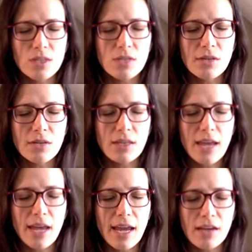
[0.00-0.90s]
Once you get
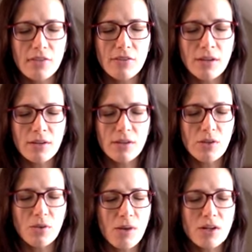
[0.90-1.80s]
the hang of it,
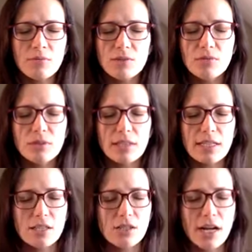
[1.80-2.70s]
you're welcome to
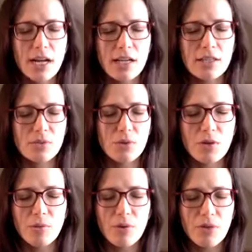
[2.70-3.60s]
release your hands,
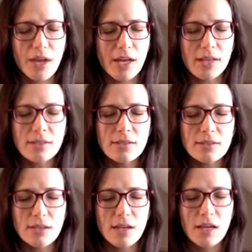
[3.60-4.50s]
one or both hands.
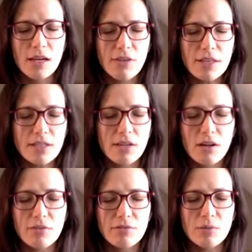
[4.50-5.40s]
if that's
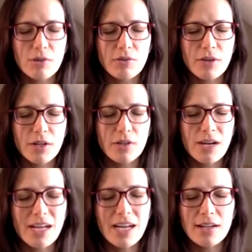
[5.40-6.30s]
uncomfortable for
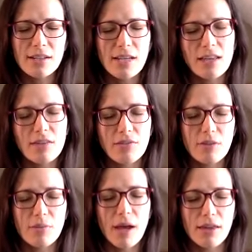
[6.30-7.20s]
you. I kind of like the
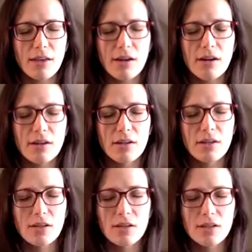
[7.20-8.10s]
feedback there.
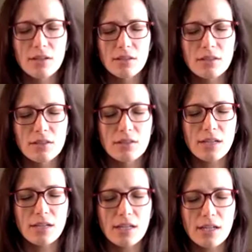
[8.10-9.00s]

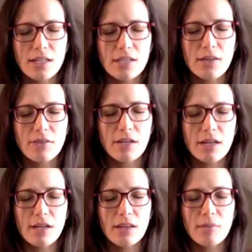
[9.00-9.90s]
And a nice to have a
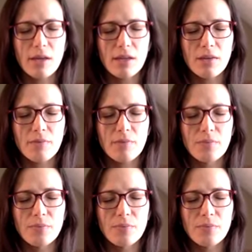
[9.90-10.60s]
hand on the belly.